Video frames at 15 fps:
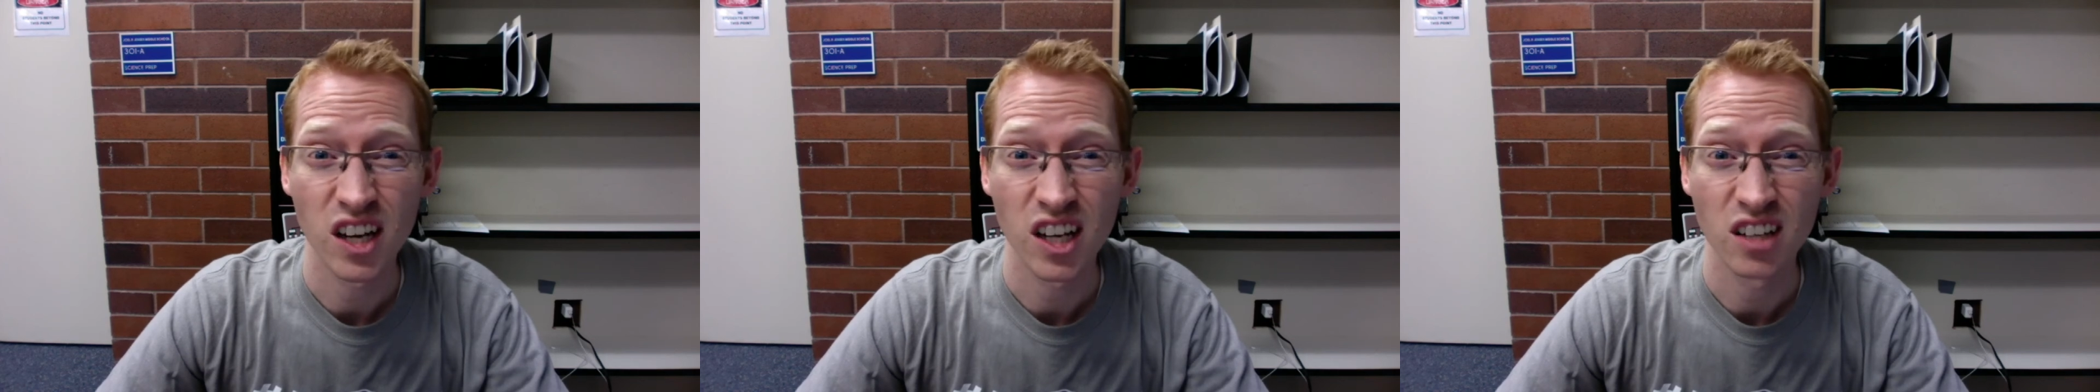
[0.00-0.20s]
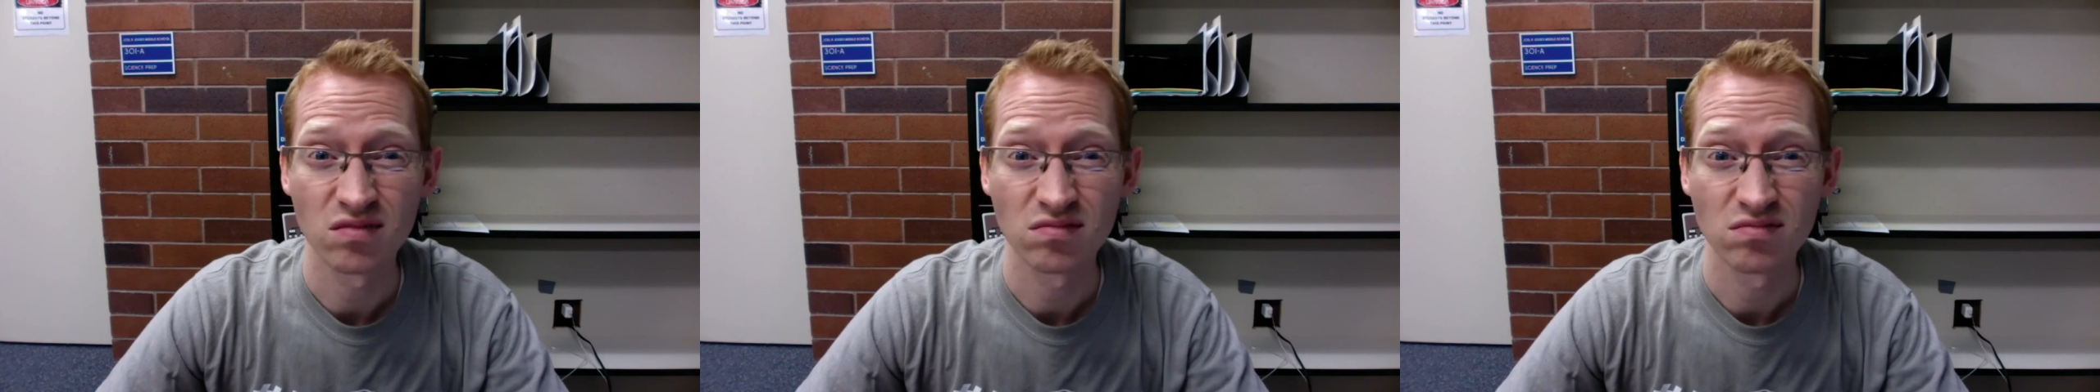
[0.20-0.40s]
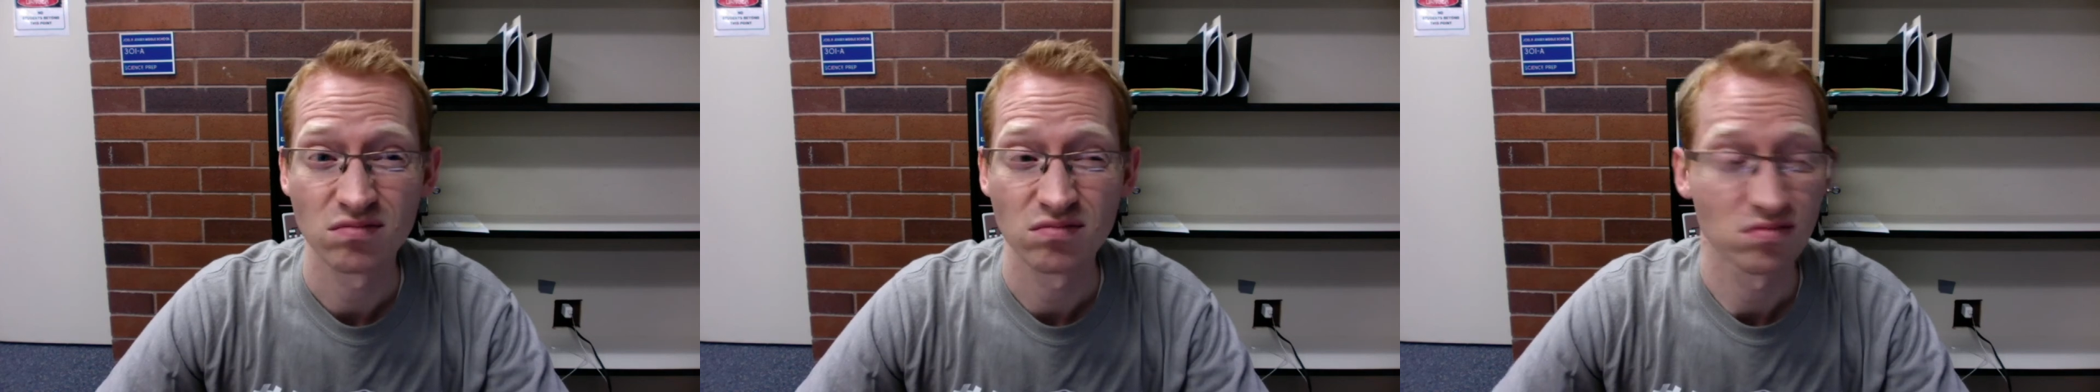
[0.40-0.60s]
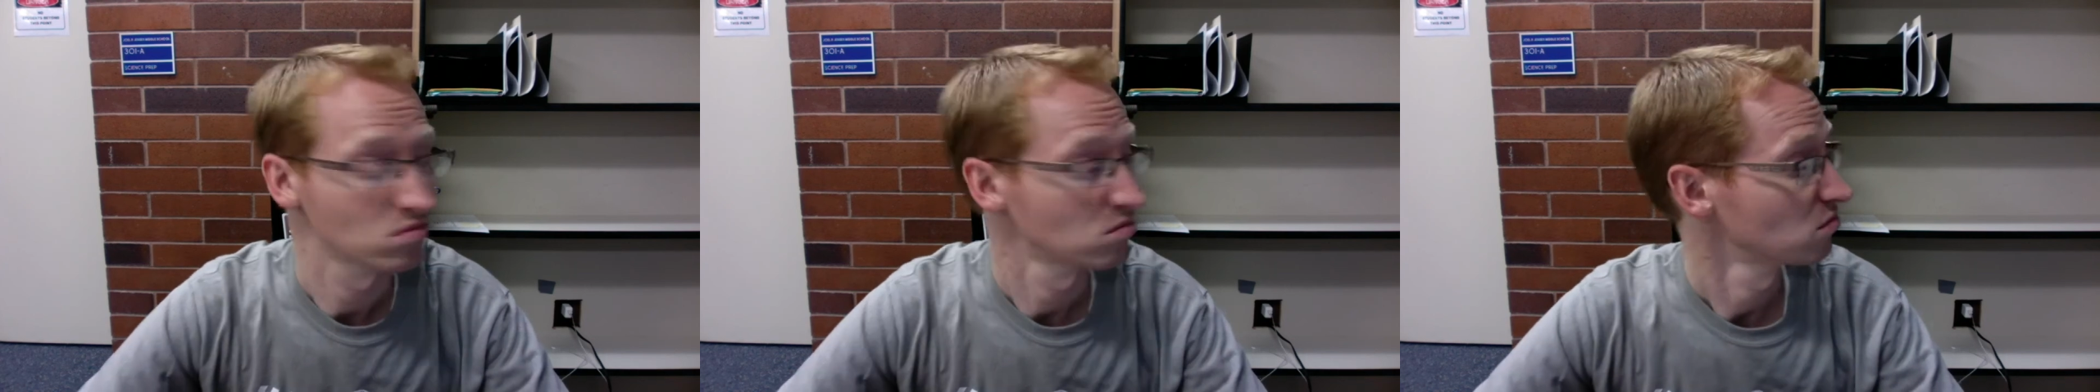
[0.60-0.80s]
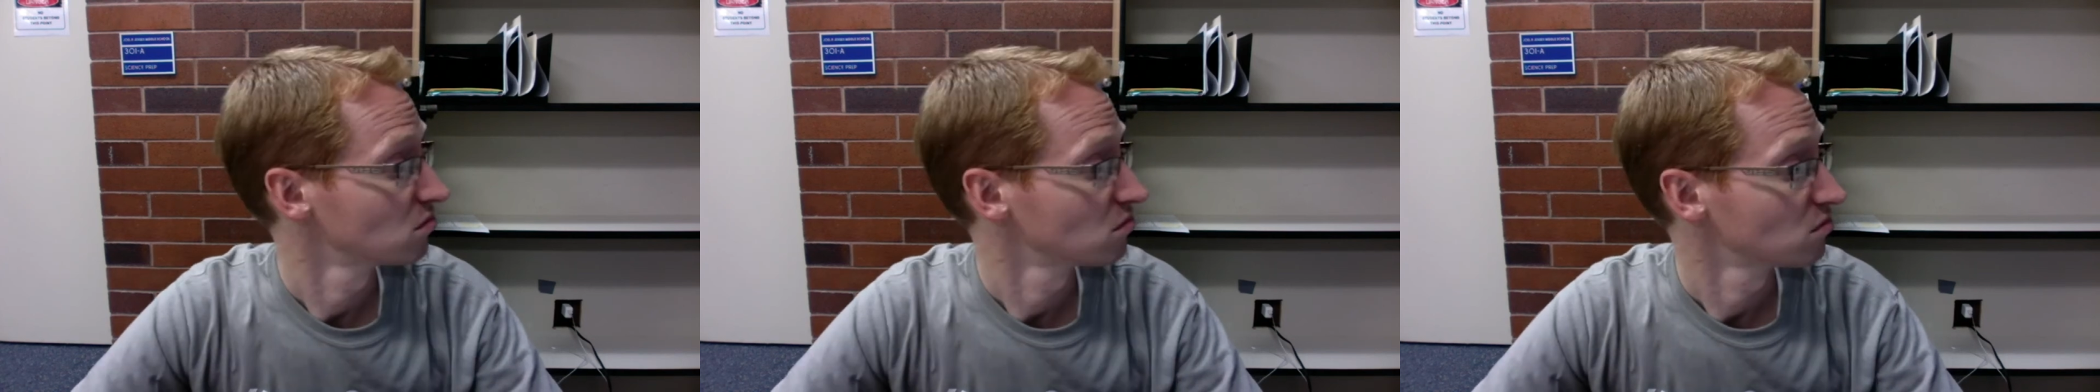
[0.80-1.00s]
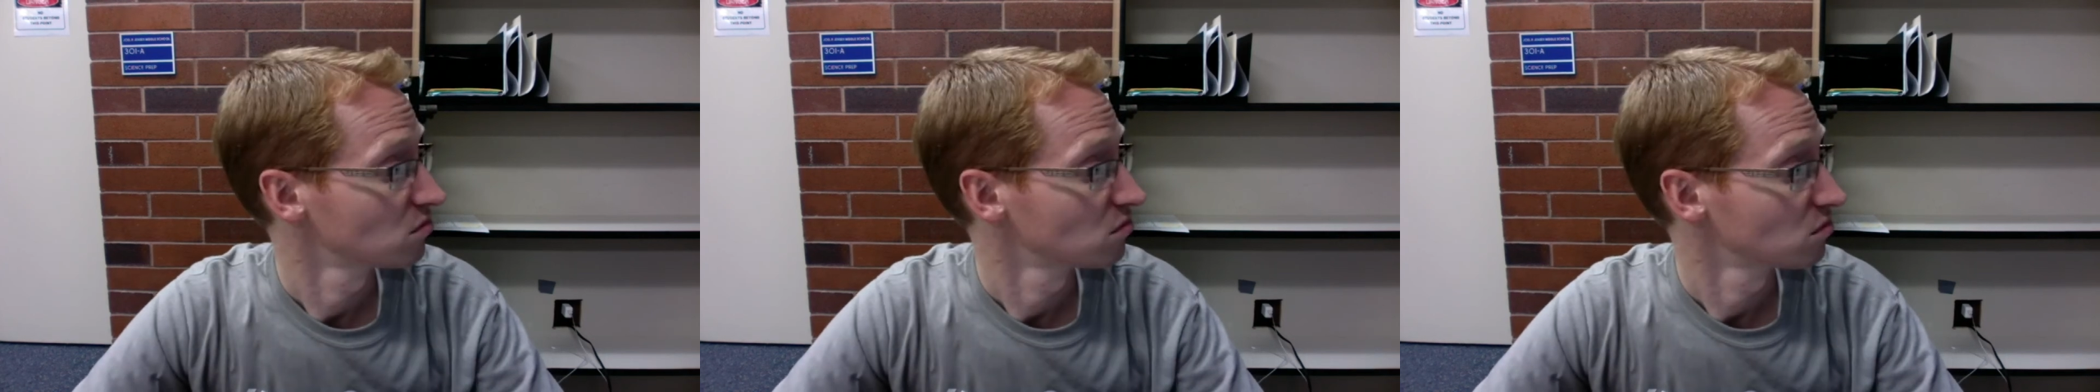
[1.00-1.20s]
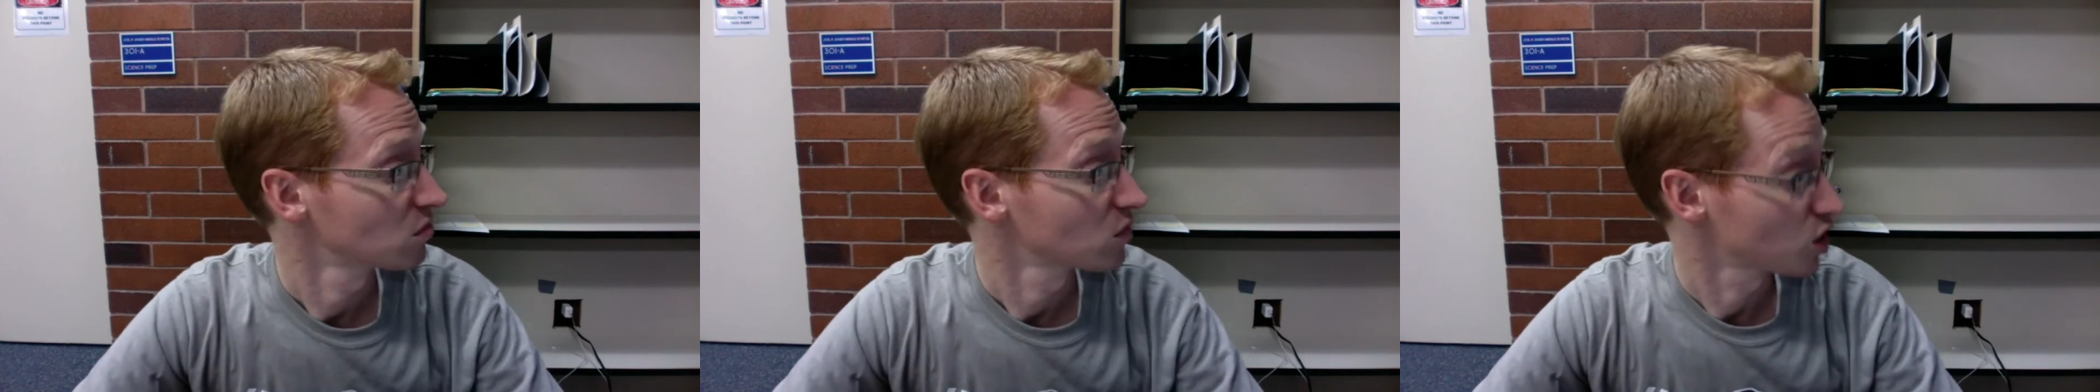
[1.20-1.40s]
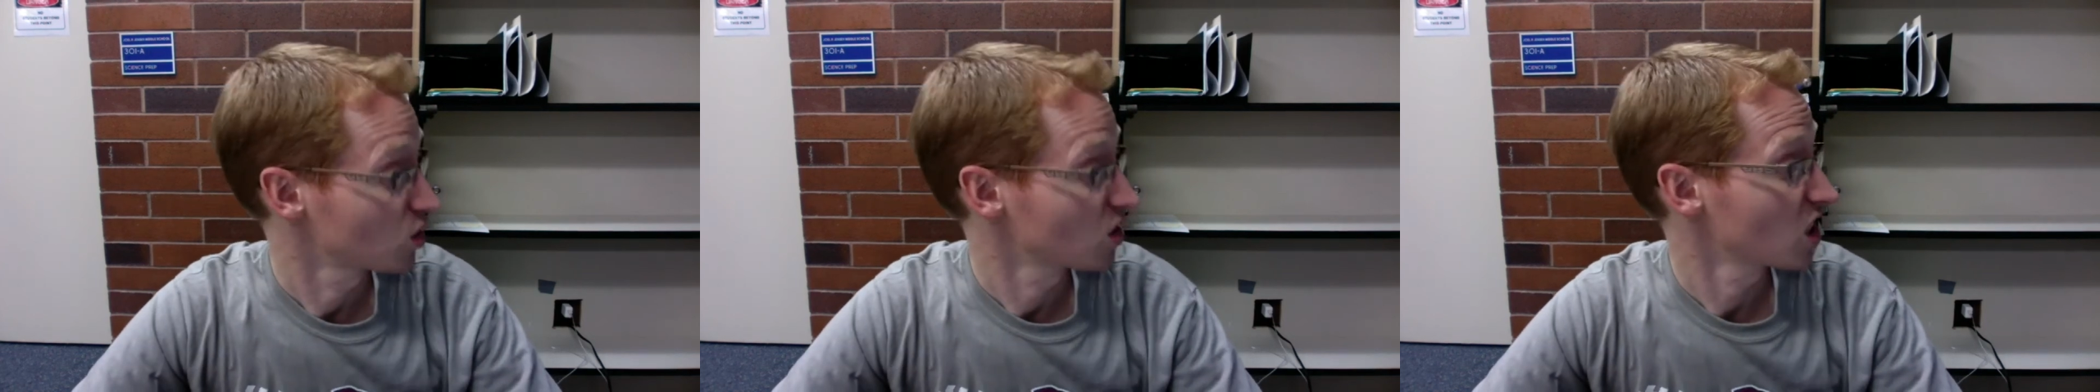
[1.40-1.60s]
it.
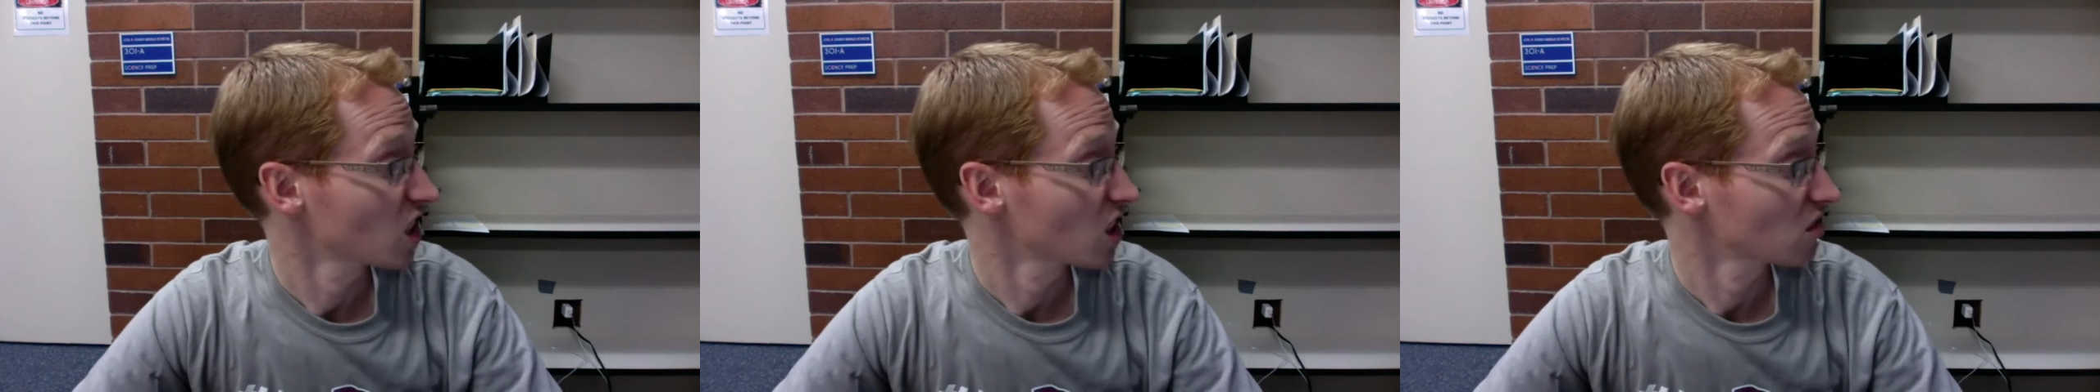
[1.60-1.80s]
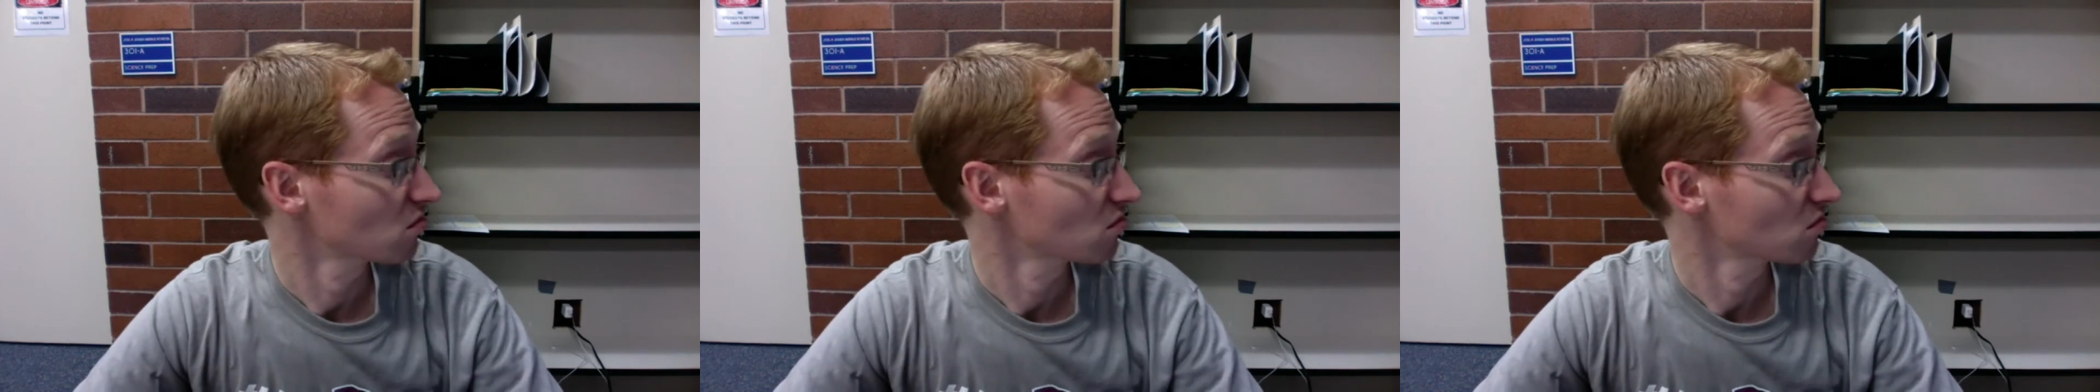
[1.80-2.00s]
Do you get it?